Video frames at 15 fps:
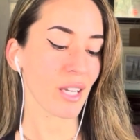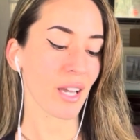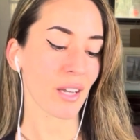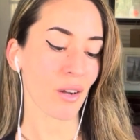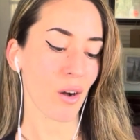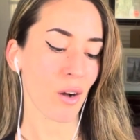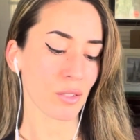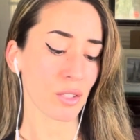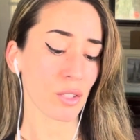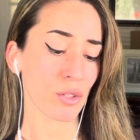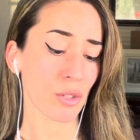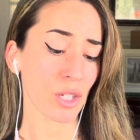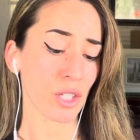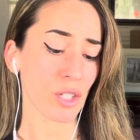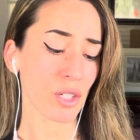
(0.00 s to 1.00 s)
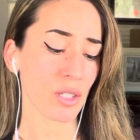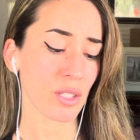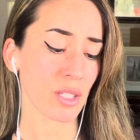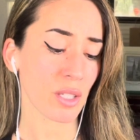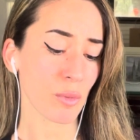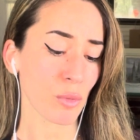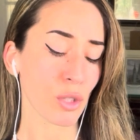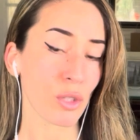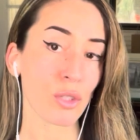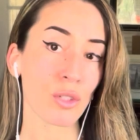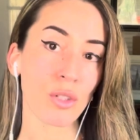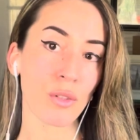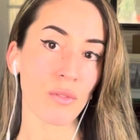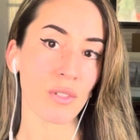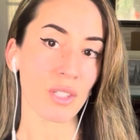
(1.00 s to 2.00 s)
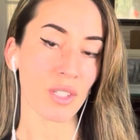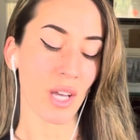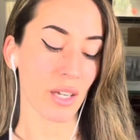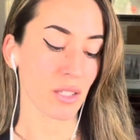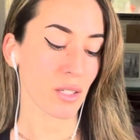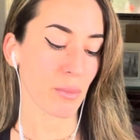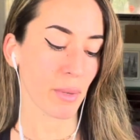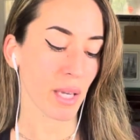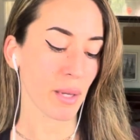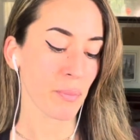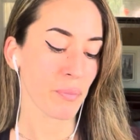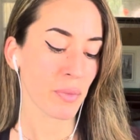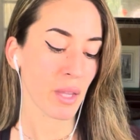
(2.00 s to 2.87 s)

and concentration similar to vasectomy.